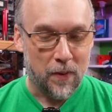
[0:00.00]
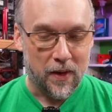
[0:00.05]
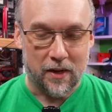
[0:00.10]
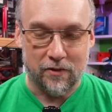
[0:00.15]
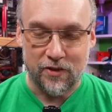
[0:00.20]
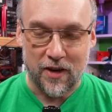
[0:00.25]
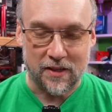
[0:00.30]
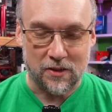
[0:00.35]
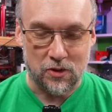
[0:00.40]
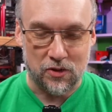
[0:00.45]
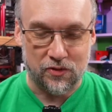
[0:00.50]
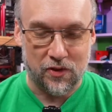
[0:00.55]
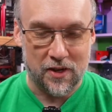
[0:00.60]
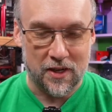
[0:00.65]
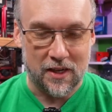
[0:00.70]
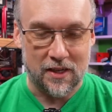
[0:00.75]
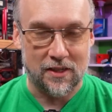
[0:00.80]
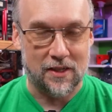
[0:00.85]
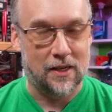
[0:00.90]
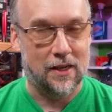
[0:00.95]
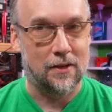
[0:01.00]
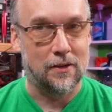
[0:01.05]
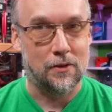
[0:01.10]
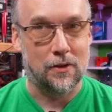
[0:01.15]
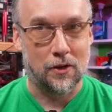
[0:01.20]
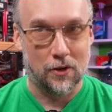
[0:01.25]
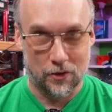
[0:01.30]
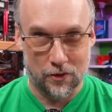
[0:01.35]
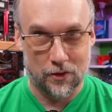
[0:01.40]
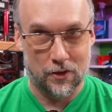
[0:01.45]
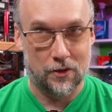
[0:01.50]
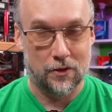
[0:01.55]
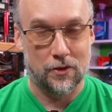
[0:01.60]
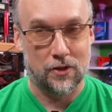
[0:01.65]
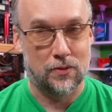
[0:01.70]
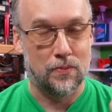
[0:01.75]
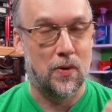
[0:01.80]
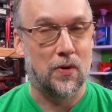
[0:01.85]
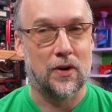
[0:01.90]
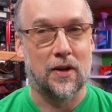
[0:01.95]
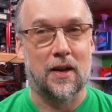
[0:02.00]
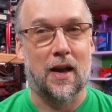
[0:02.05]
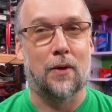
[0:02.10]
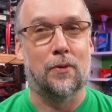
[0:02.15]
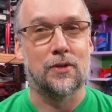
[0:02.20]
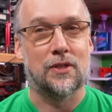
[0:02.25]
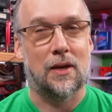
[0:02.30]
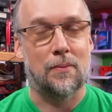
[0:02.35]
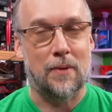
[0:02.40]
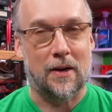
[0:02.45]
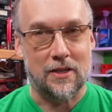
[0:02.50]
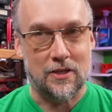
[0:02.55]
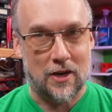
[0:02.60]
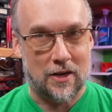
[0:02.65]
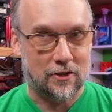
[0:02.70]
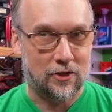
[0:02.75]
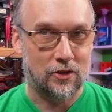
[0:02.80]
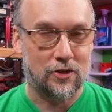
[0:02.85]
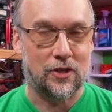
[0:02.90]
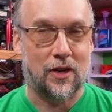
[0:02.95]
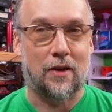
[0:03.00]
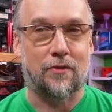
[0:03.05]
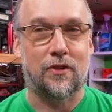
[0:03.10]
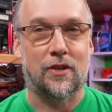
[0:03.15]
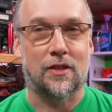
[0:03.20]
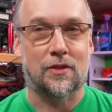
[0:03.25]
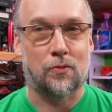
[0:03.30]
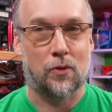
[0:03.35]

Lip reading: In fact, it was funny because earlier this morning I was at my doctor's office,